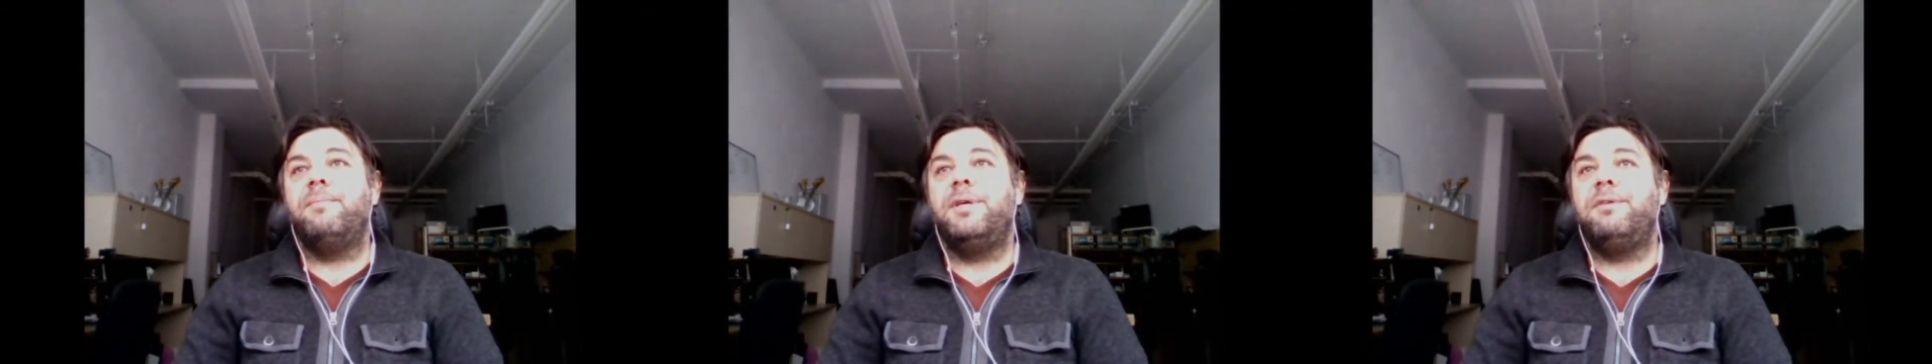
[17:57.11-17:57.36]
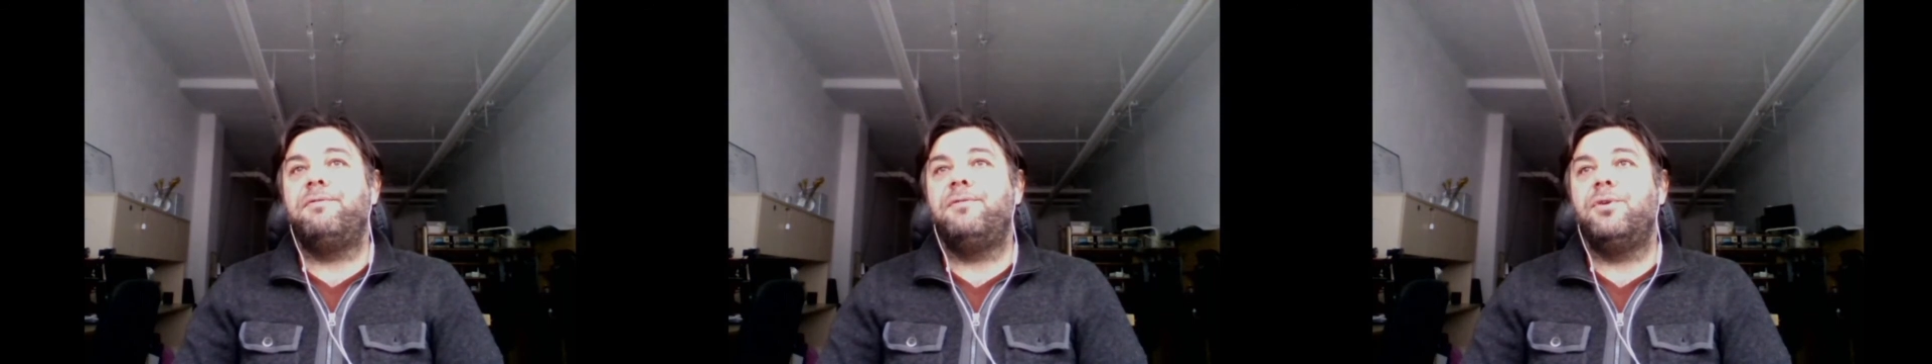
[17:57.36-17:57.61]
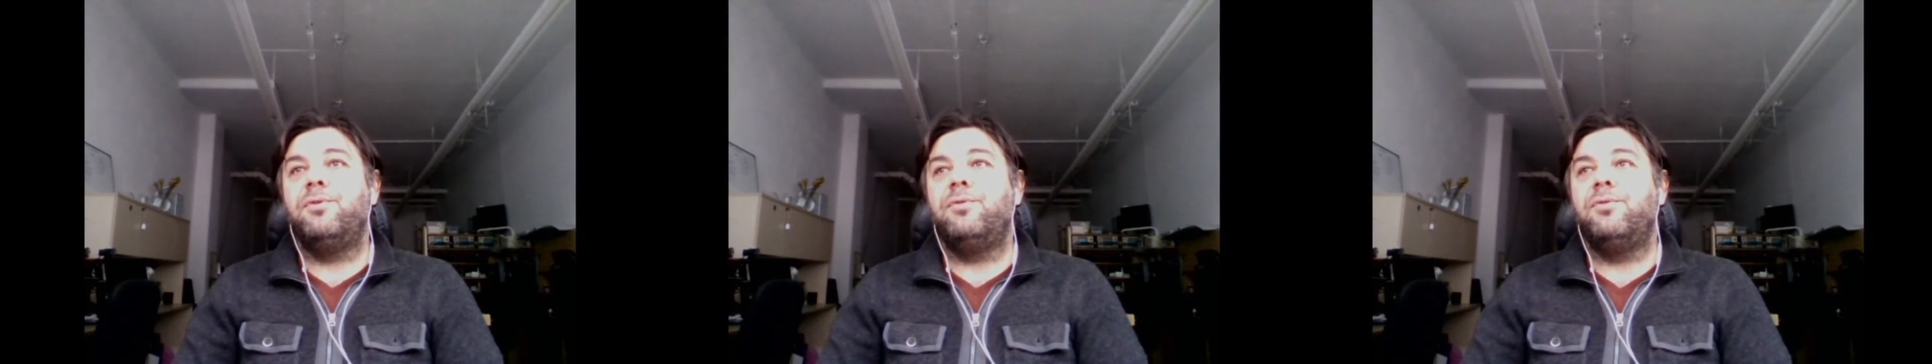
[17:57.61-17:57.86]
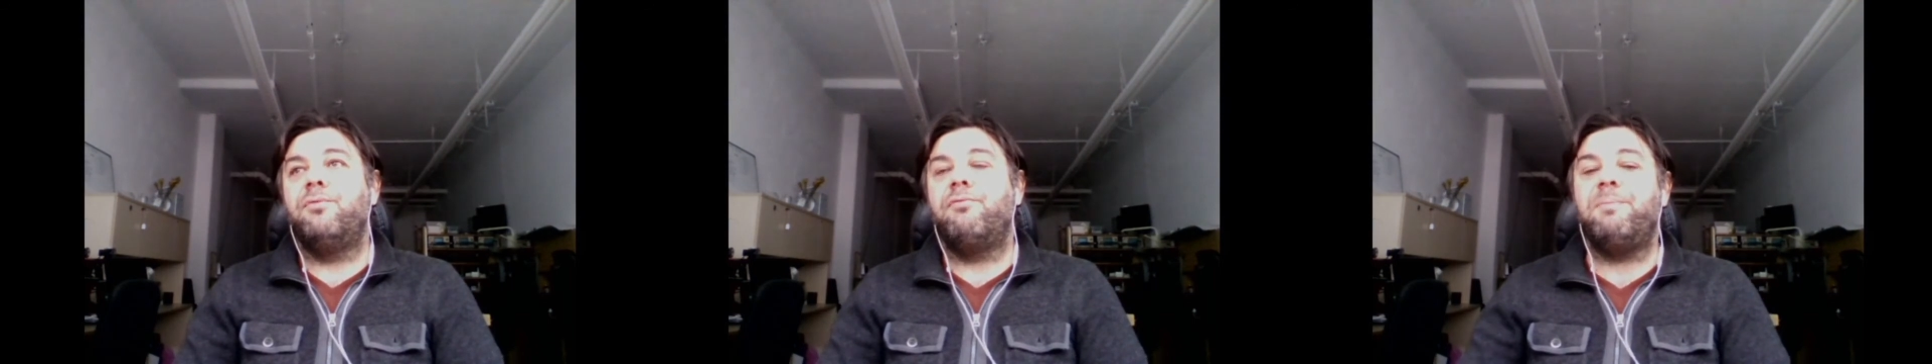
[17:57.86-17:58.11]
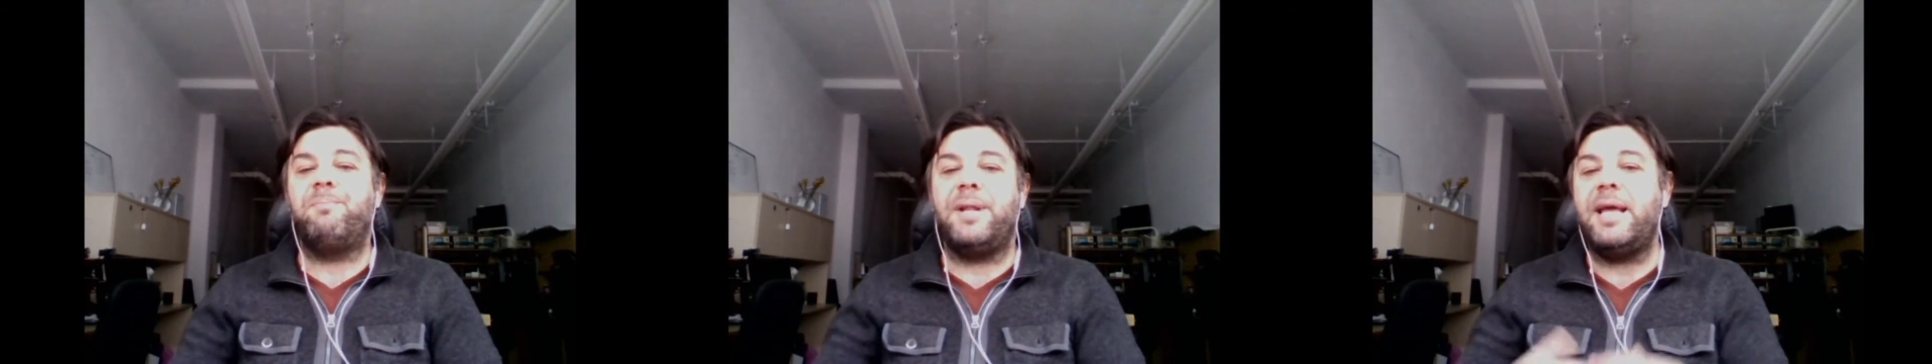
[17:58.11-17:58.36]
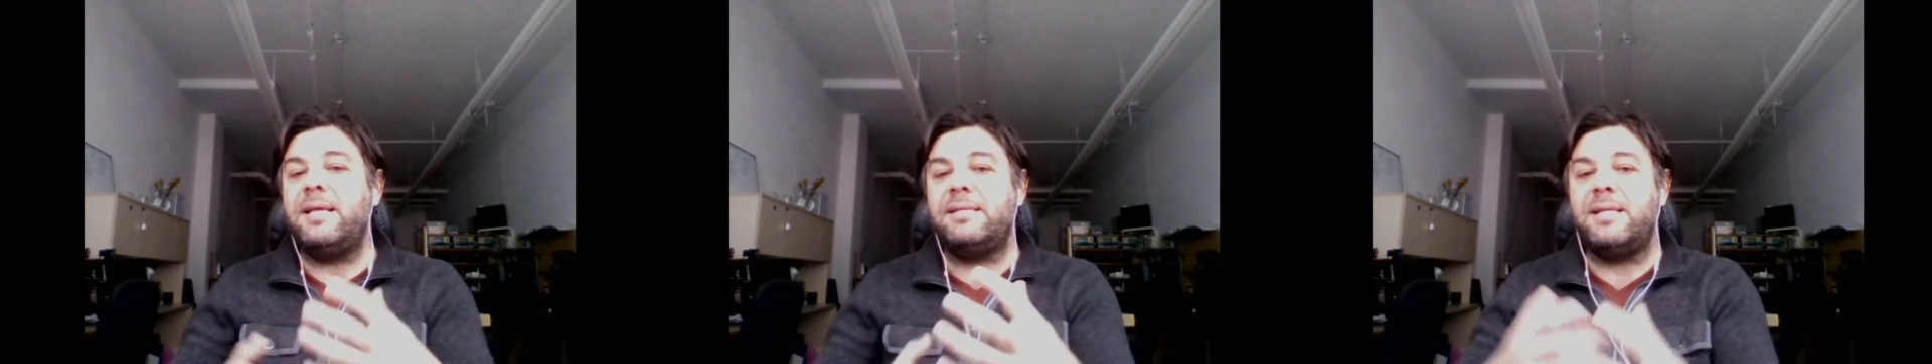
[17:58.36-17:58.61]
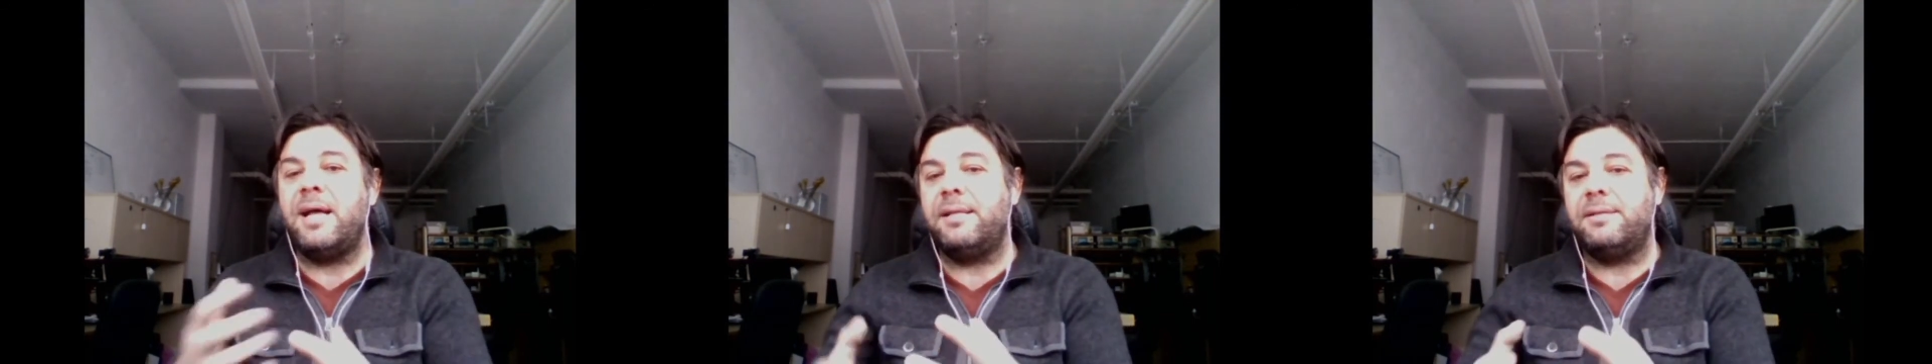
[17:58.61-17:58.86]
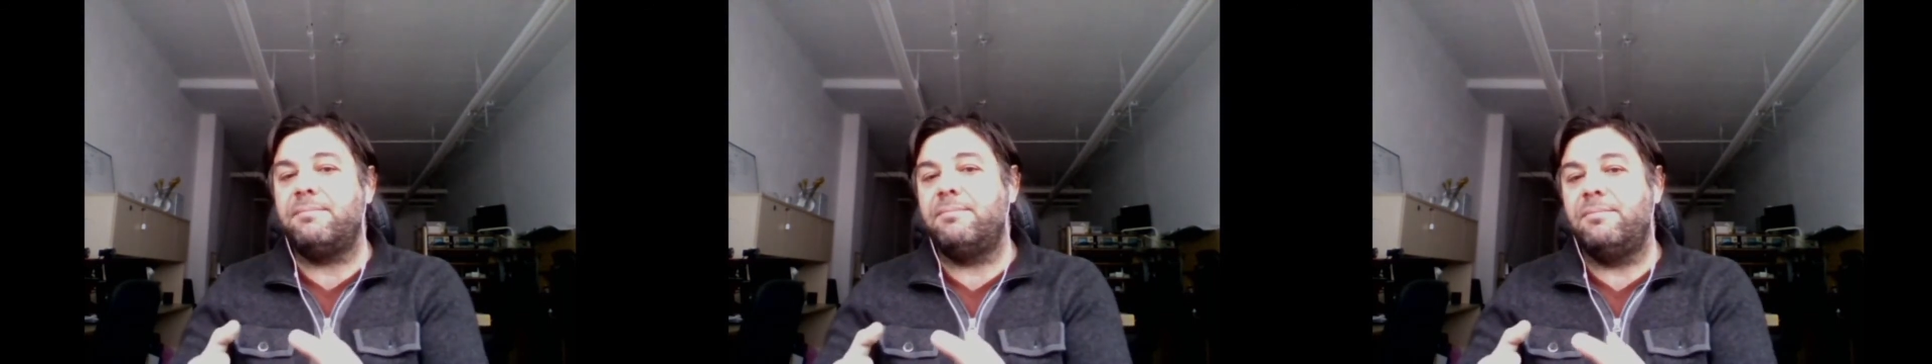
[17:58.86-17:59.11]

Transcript: if you replace that